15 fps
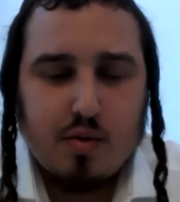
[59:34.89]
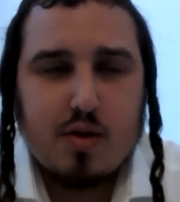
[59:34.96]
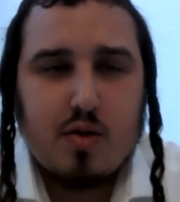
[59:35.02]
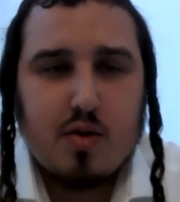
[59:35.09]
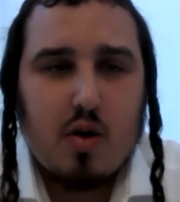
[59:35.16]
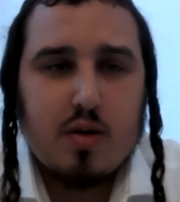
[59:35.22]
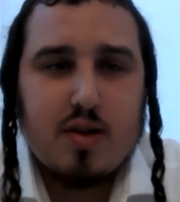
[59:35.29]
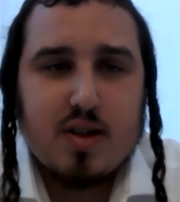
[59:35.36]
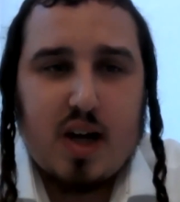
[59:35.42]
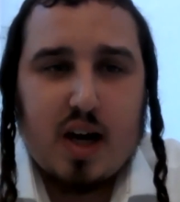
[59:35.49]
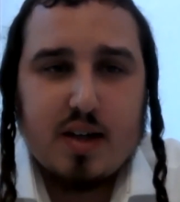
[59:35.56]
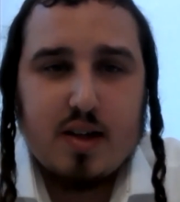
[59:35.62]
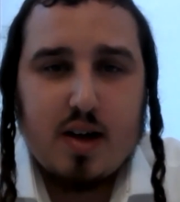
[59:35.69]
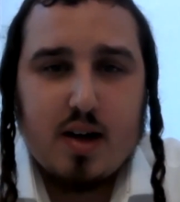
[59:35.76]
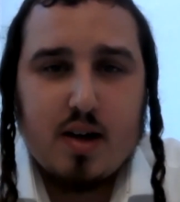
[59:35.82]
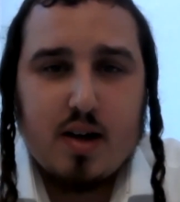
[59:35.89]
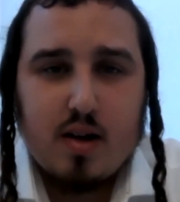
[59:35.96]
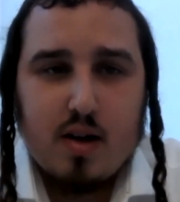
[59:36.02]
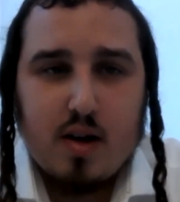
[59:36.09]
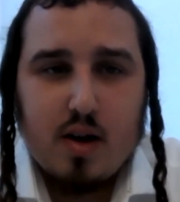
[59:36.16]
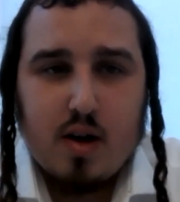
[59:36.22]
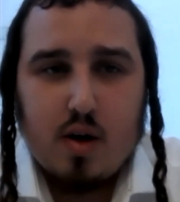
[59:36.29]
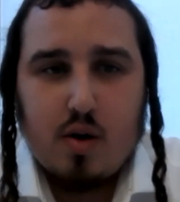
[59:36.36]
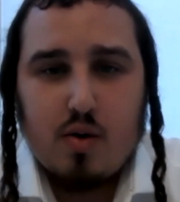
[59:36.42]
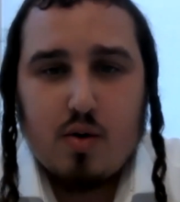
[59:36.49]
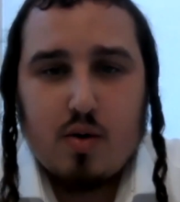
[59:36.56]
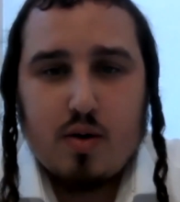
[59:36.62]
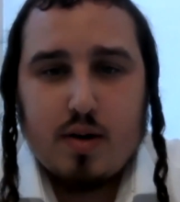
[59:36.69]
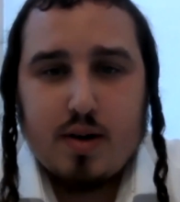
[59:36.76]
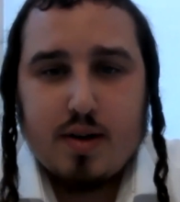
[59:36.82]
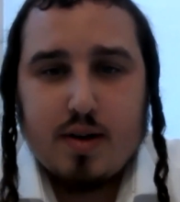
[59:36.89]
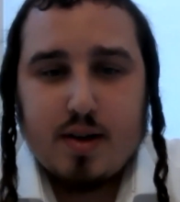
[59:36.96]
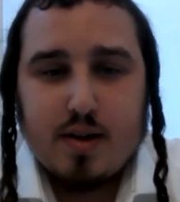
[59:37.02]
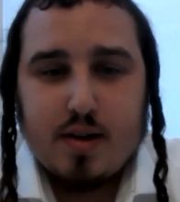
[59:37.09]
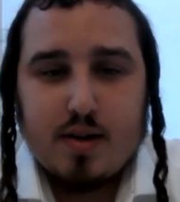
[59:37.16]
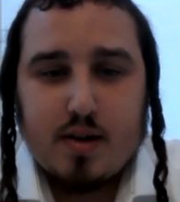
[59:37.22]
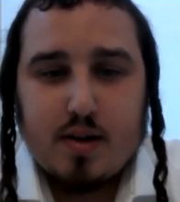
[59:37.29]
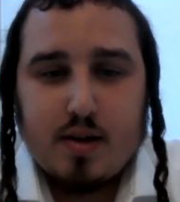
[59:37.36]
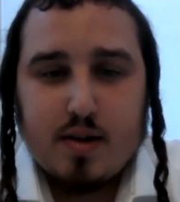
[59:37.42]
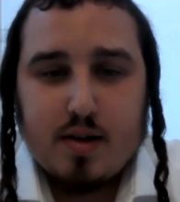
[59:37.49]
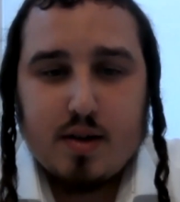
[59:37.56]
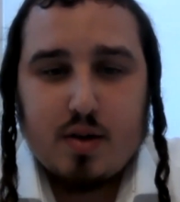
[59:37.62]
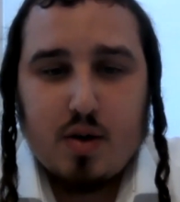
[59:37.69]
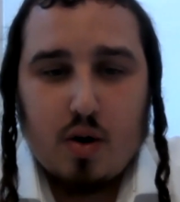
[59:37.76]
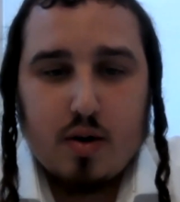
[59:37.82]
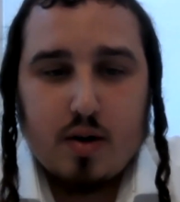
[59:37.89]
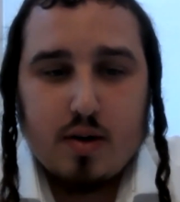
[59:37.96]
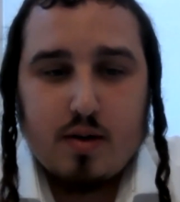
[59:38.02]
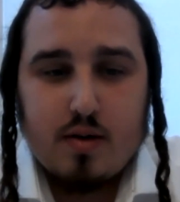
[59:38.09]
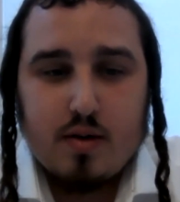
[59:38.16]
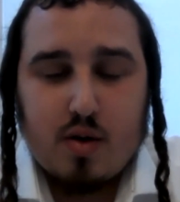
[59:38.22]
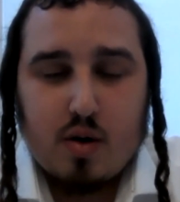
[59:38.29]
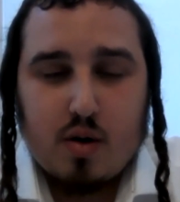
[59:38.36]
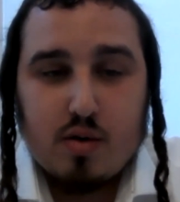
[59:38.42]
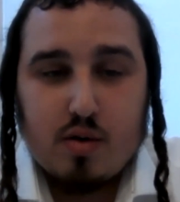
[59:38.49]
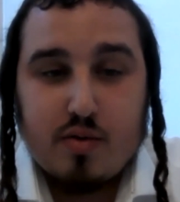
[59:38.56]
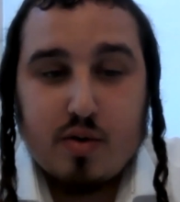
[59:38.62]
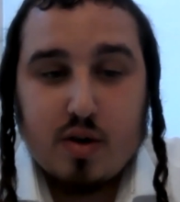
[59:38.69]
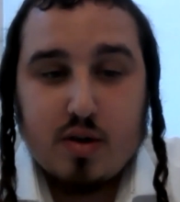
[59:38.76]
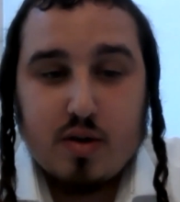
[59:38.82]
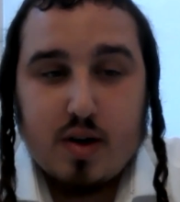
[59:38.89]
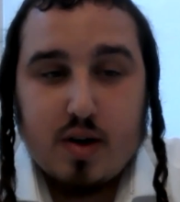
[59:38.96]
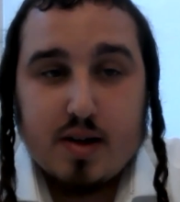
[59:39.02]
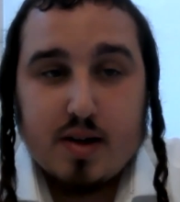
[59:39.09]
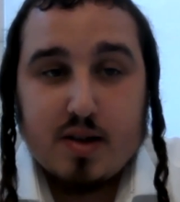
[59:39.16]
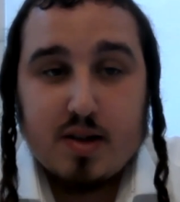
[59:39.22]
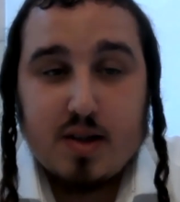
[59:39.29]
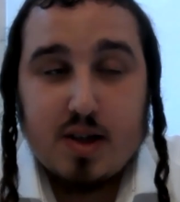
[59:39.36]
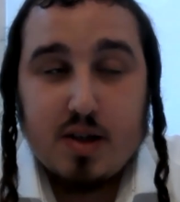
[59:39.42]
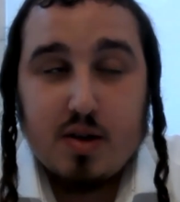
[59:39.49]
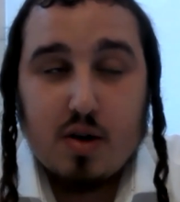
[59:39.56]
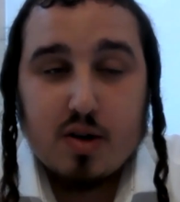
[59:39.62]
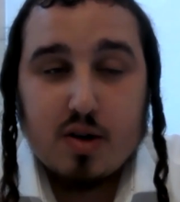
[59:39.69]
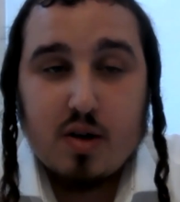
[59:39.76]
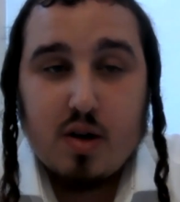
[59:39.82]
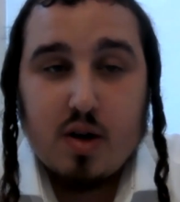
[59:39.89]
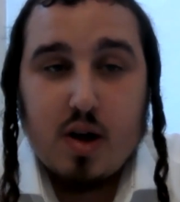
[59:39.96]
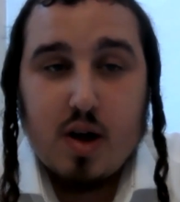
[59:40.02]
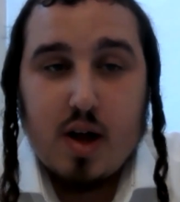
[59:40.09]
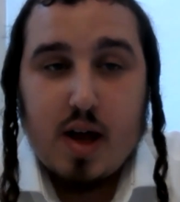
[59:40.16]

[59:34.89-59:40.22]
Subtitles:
It's called Saida, or in the Torah refers to it as Sidon.